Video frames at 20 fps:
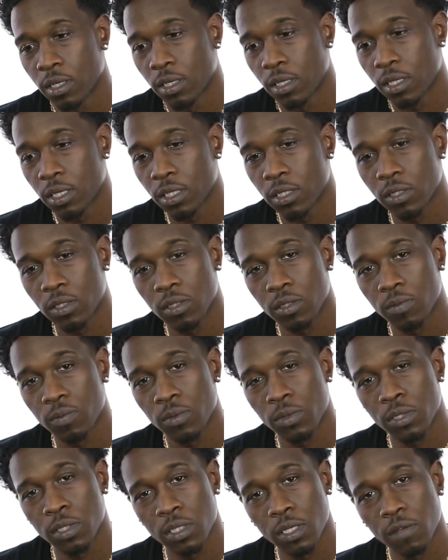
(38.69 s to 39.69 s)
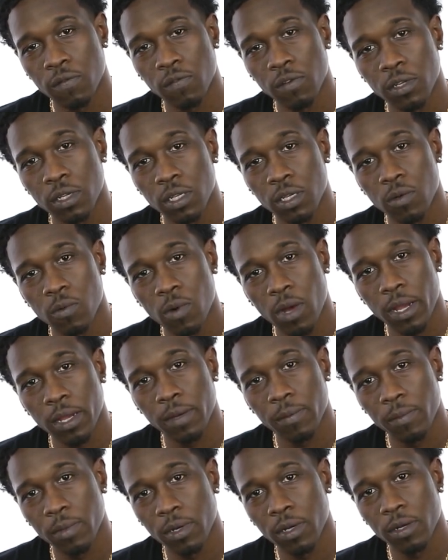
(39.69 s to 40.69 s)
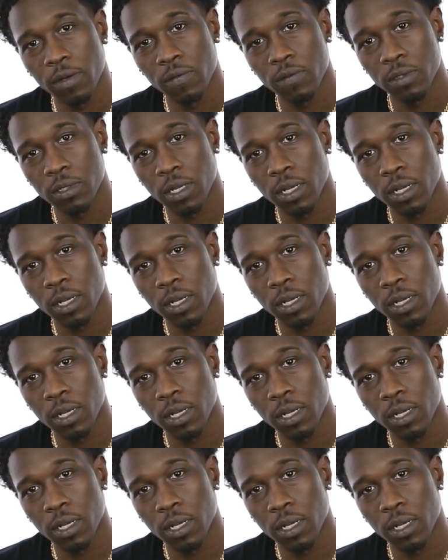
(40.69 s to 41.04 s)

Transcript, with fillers: this specifically white buffs.